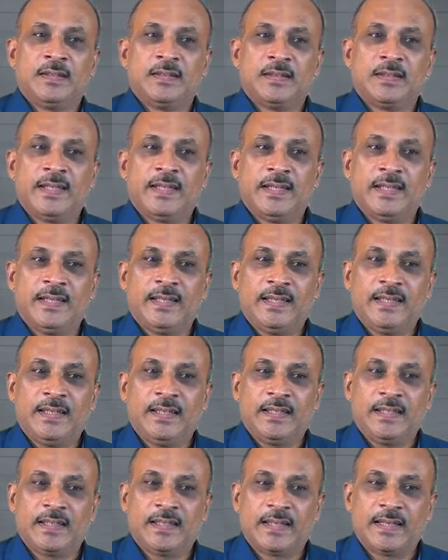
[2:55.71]

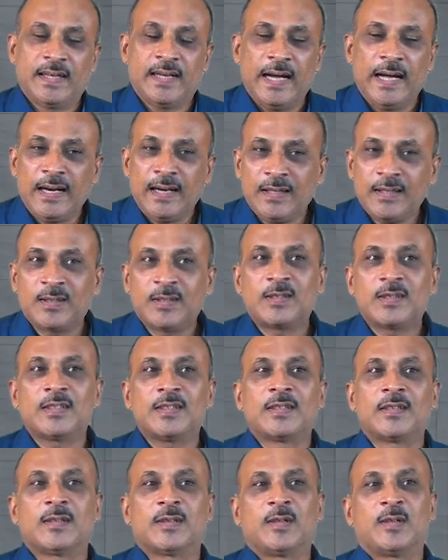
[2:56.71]
The
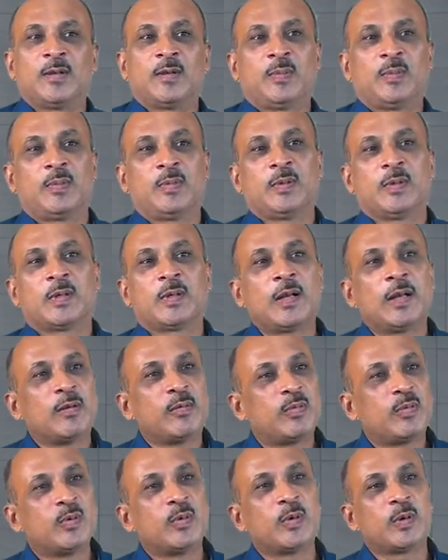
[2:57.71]
character of
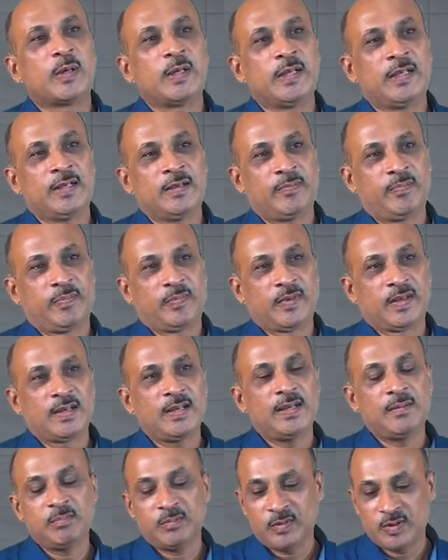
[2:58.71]
Calphurnia
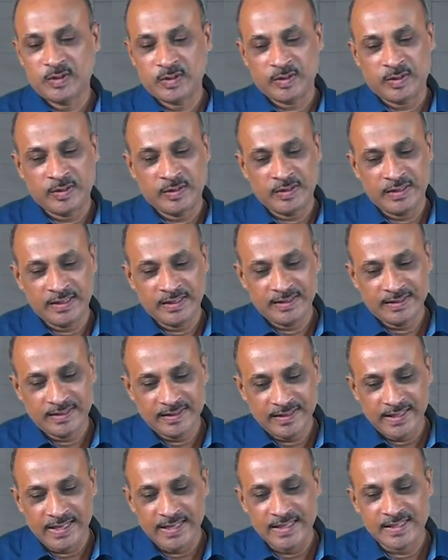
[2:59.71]
comes on the
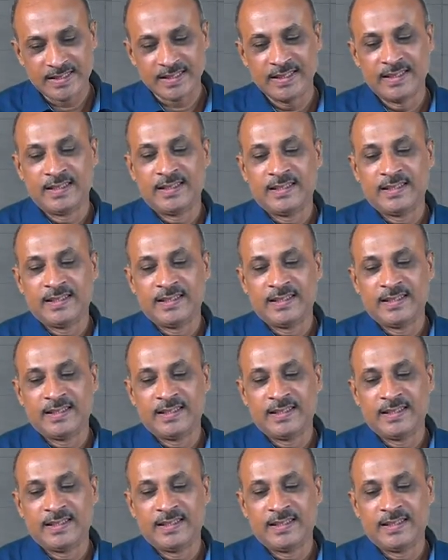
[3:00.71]
stage